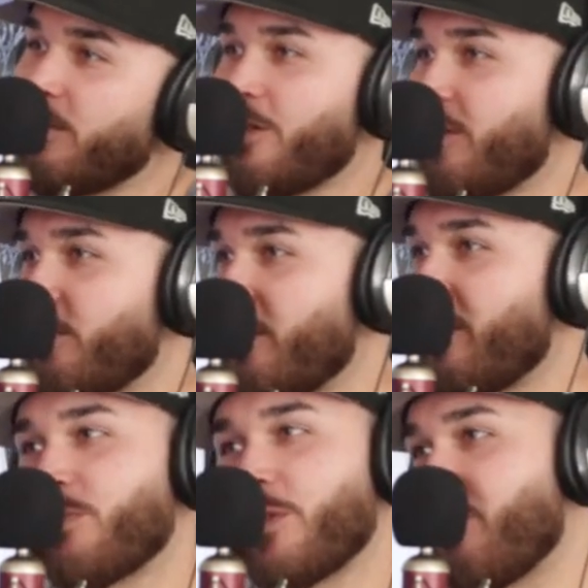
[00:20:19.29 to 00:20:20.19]
You know what I mean?
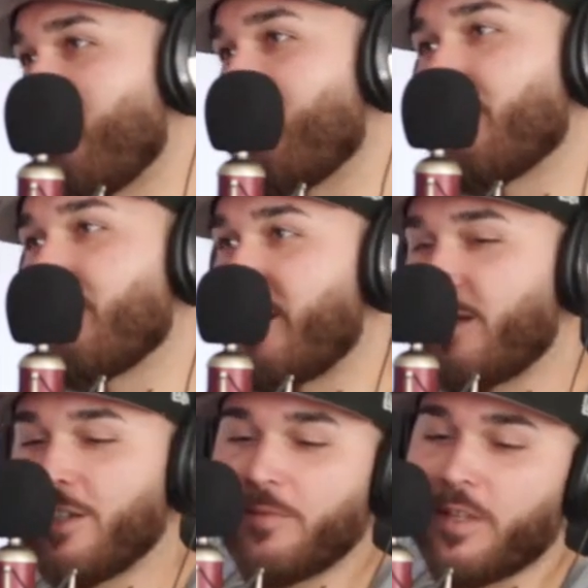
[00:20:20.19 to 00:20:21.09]
That's my dog.
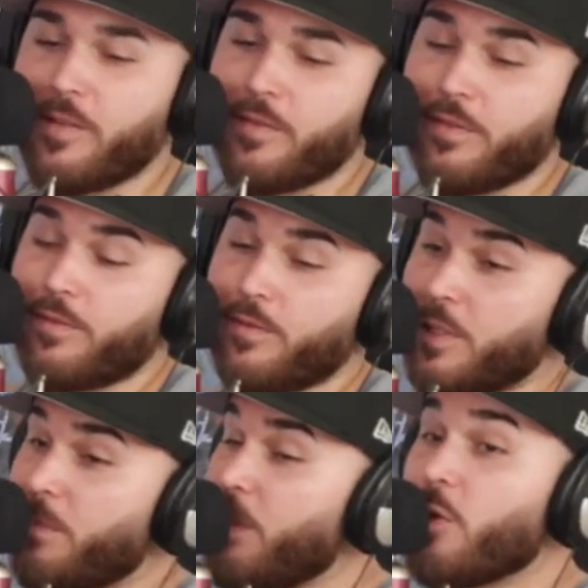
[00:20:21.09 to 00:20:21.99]
Facts. Like and
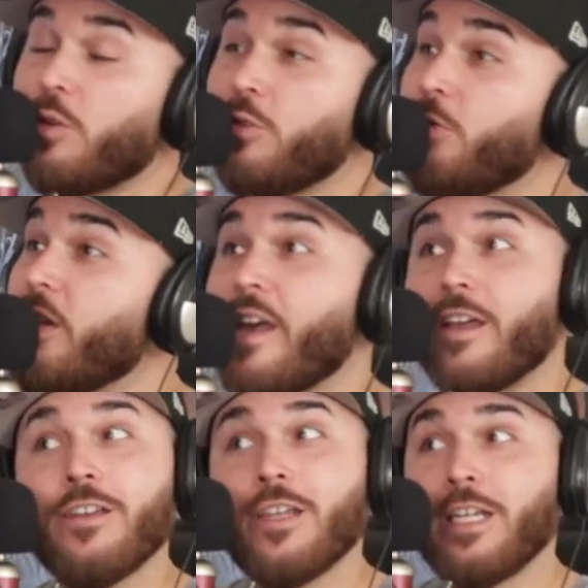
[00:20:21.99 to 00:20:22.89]
some people don't do
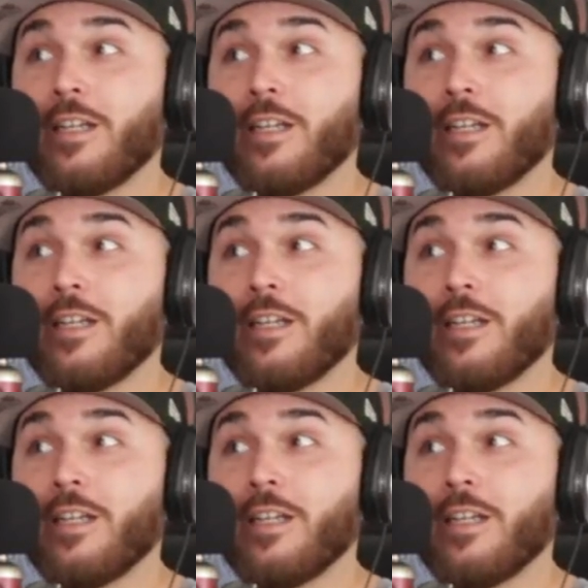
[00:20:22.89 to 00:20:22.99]
that.